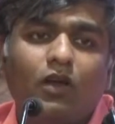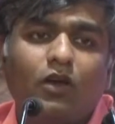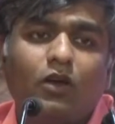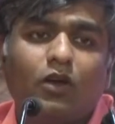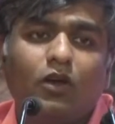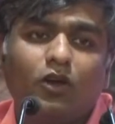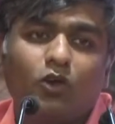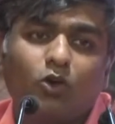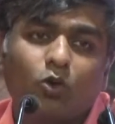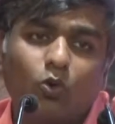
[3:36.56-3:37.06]

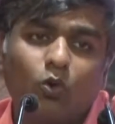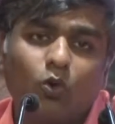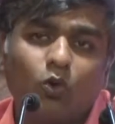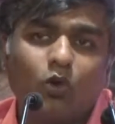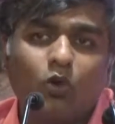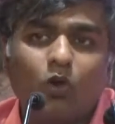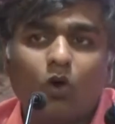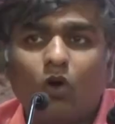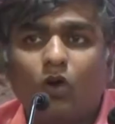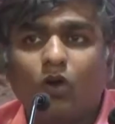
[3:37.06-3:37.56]

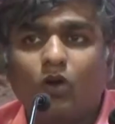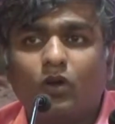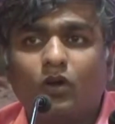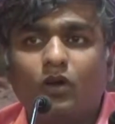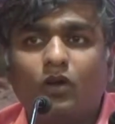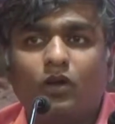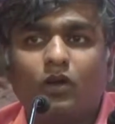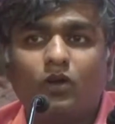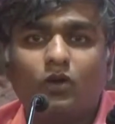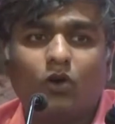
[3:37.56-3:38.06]
control
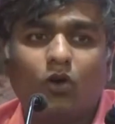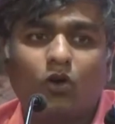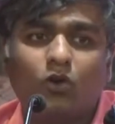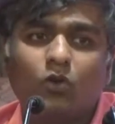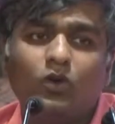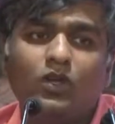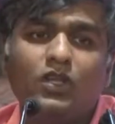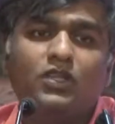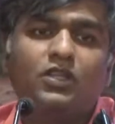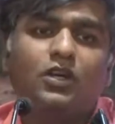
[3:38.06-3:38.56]
on not
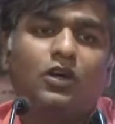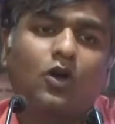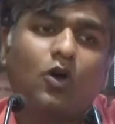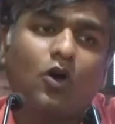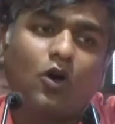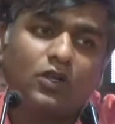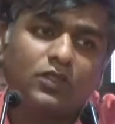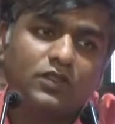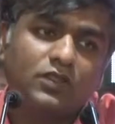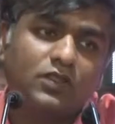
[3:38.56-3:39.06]
only the
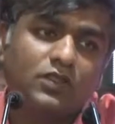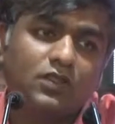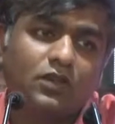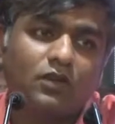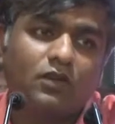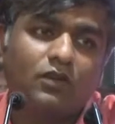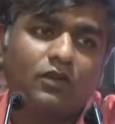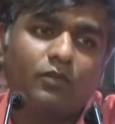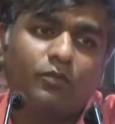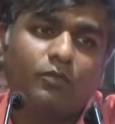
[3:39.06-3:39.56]
cost,
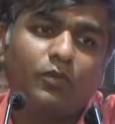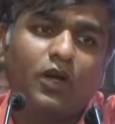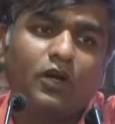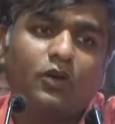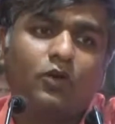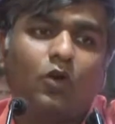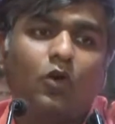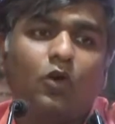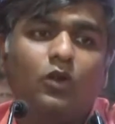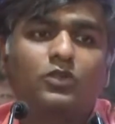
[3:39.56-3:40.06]

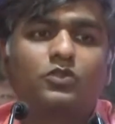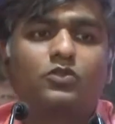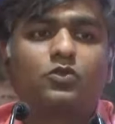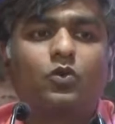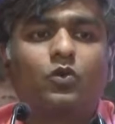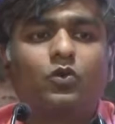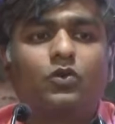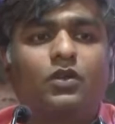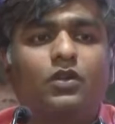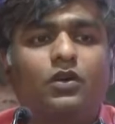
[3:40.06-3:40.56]
but
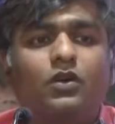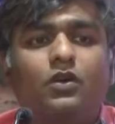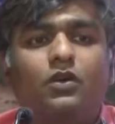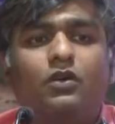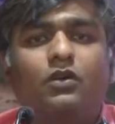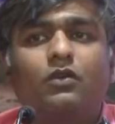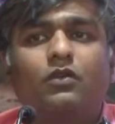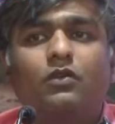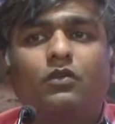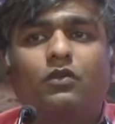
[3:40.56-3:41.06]
also
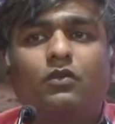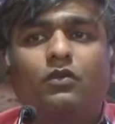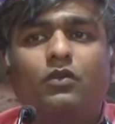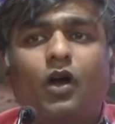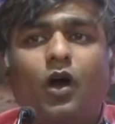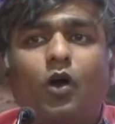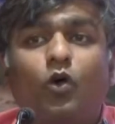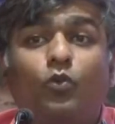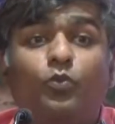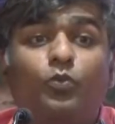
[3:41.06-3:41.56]
the
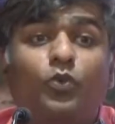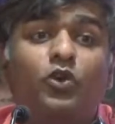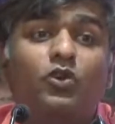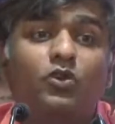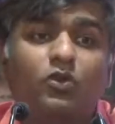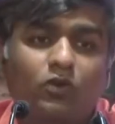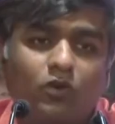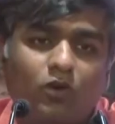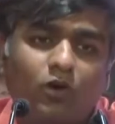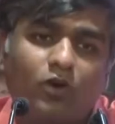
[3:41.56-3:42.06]
output
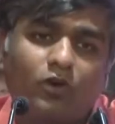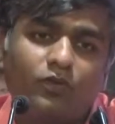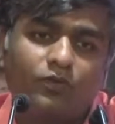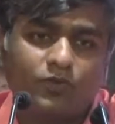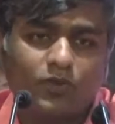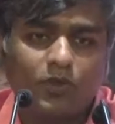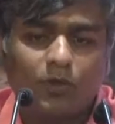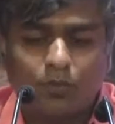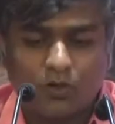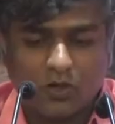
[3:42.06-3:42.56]
of
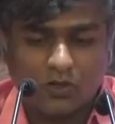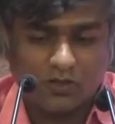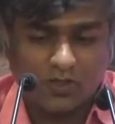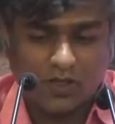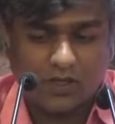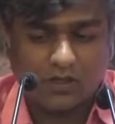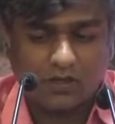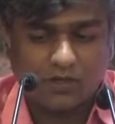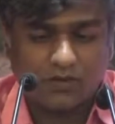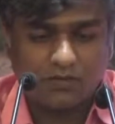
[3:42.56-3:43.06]
the
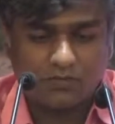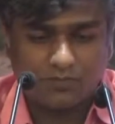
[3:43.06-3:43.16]
project.